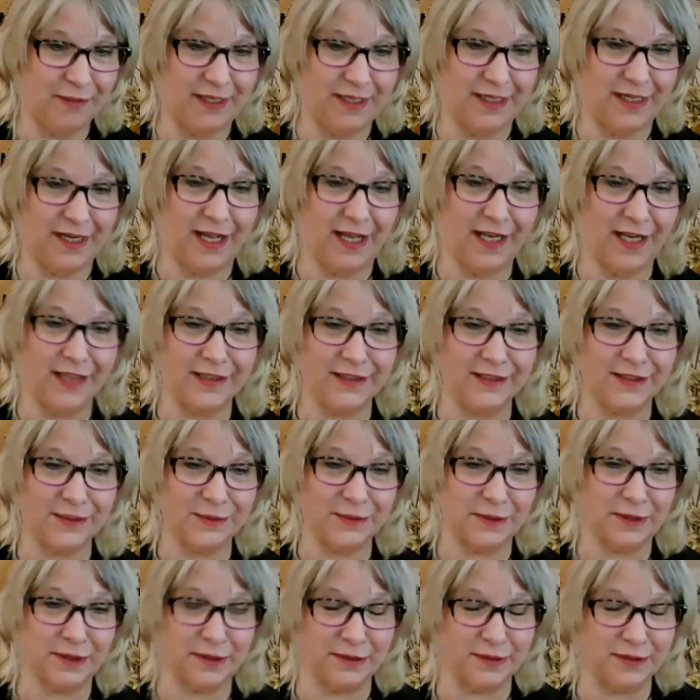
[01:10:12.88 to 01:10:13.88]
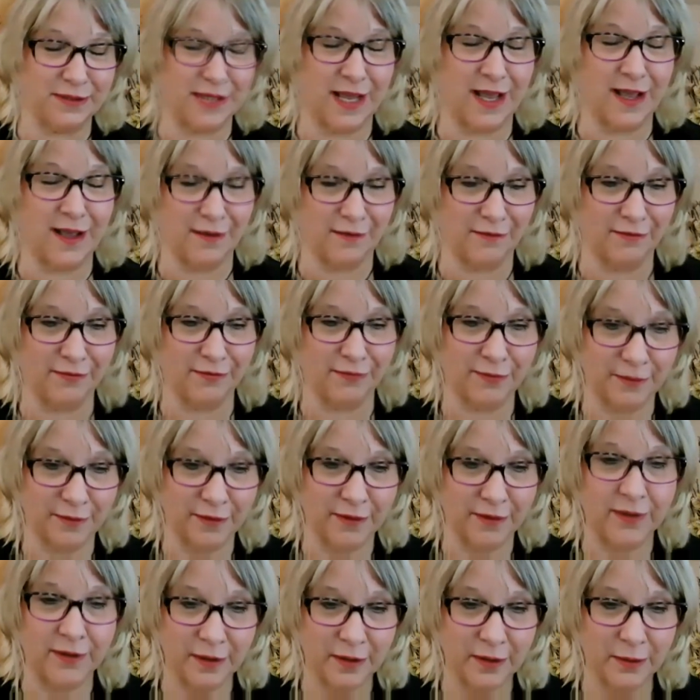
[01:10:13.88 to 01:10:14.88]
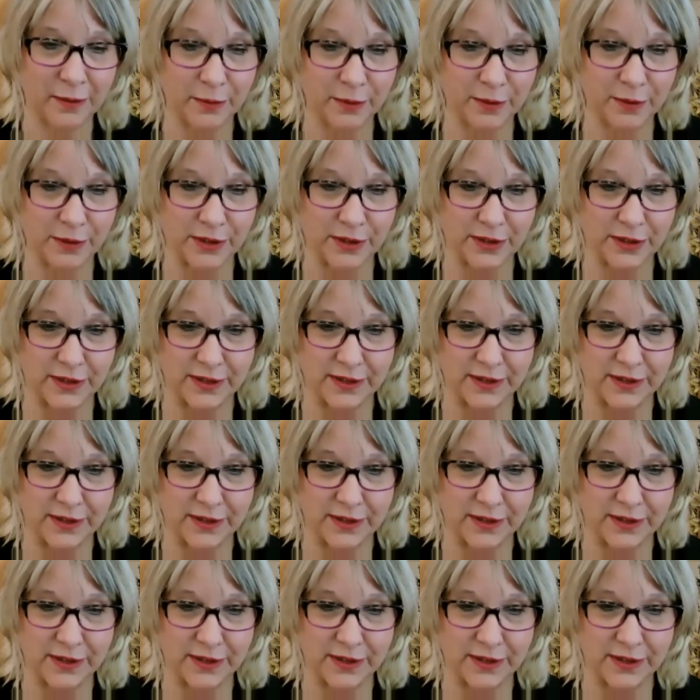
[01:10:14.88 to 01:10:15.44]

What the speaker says: being honest with yourself, which is